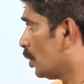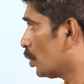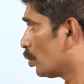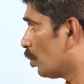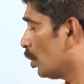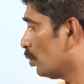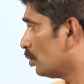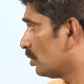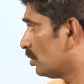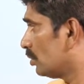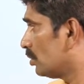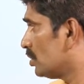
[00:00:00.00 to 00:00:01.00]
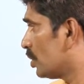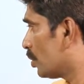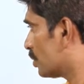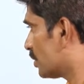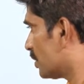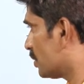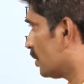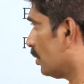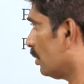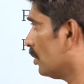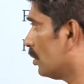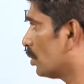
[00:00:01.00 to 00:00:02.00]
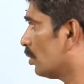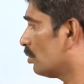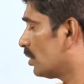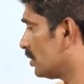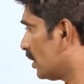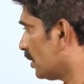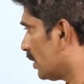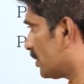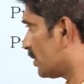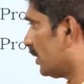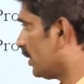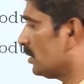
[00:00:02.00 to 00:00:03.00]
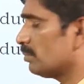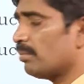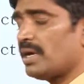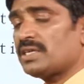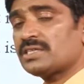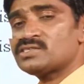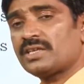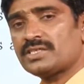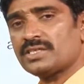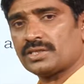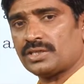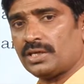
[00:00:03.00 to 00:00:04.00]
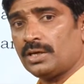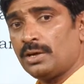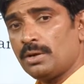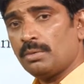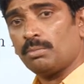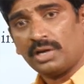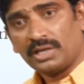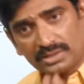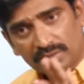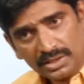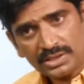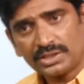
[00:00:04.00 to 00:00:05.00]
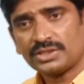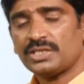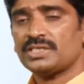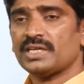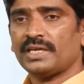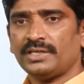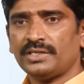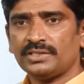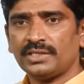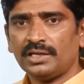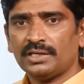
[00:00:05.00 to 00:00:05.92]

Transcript: 12 zeros are 0, 12 3s are 36, that is minus 360. Minus 360 is an integer?